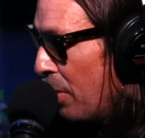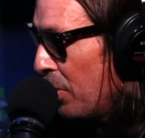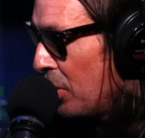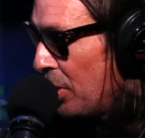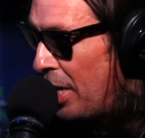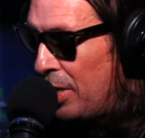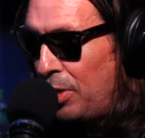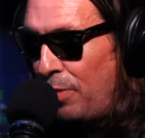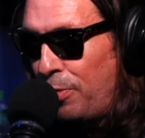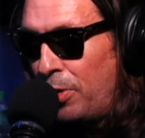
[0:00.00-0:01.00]
I would just ask
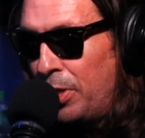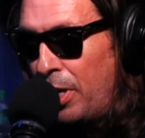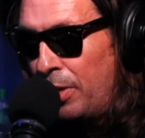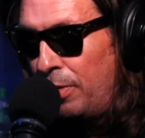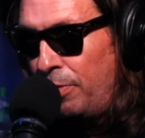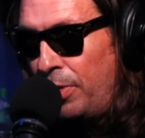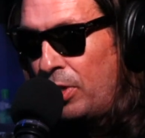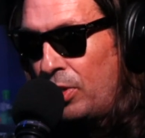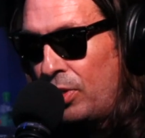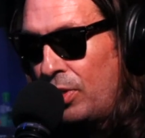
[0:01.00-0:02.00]
them for a dollar
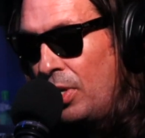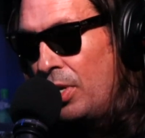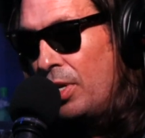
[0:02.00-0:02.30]
first.